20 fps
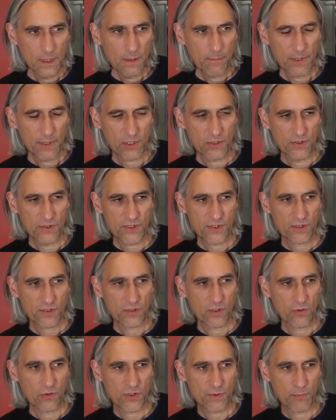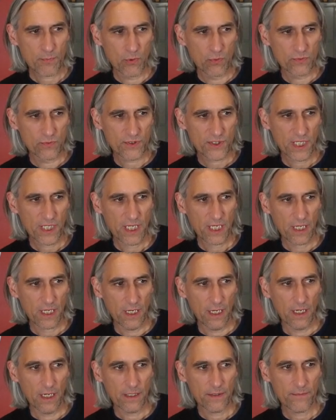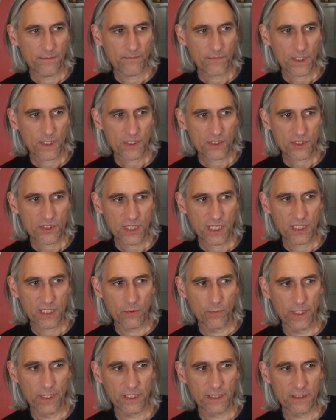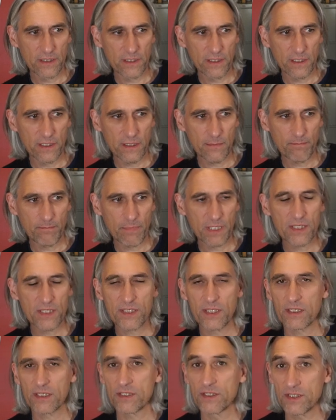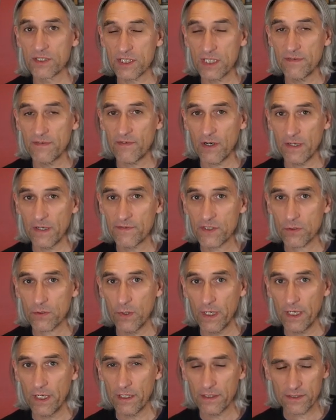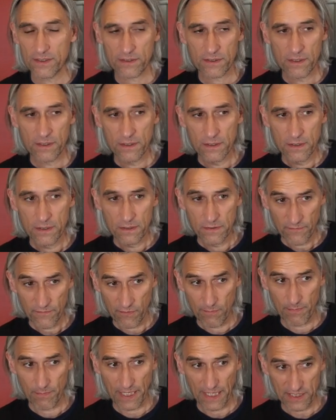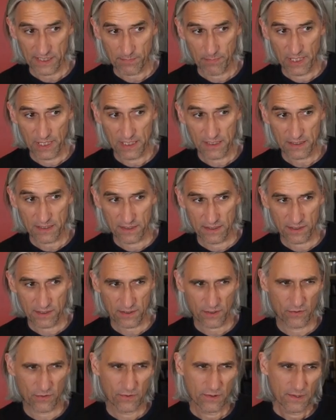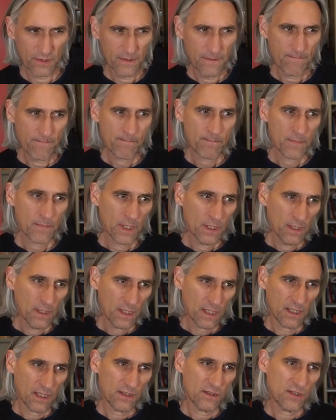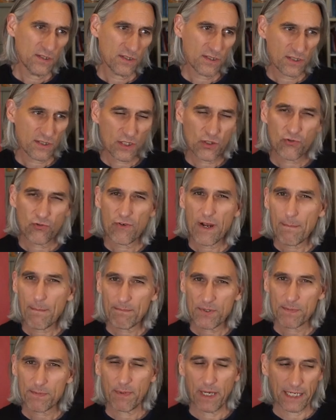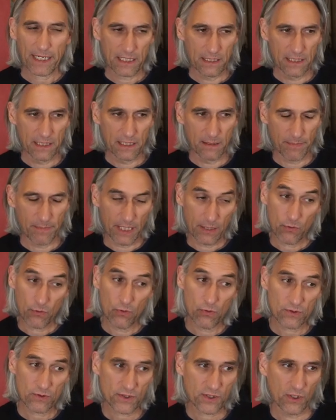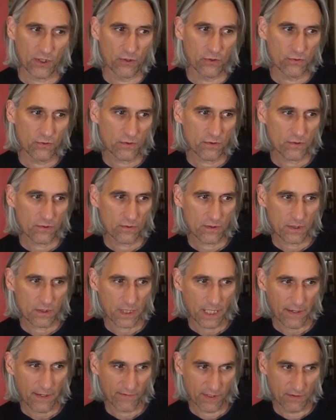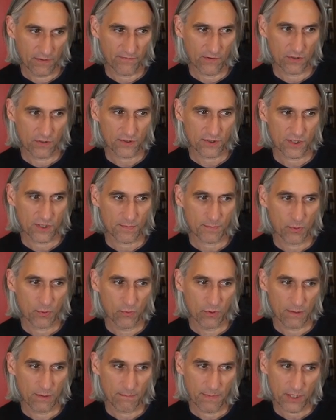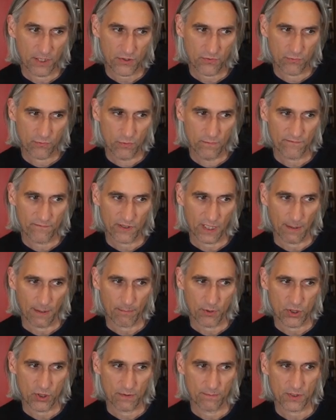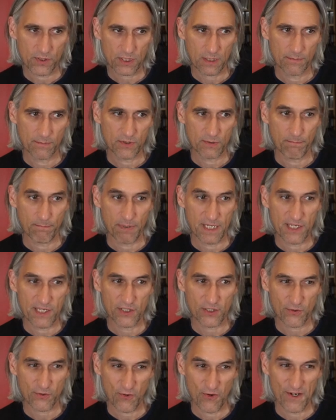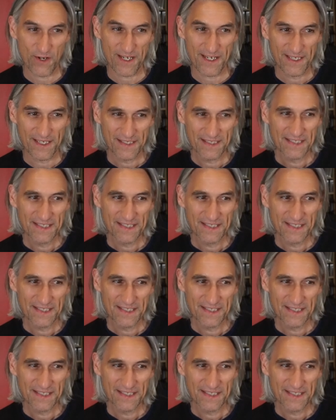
Because those pawns here take away the b6 and c5 squares from black's pieces. So uh, just cramps black a little bit. Also, having advanced its pawn, it makes room for that bishop to come to b3.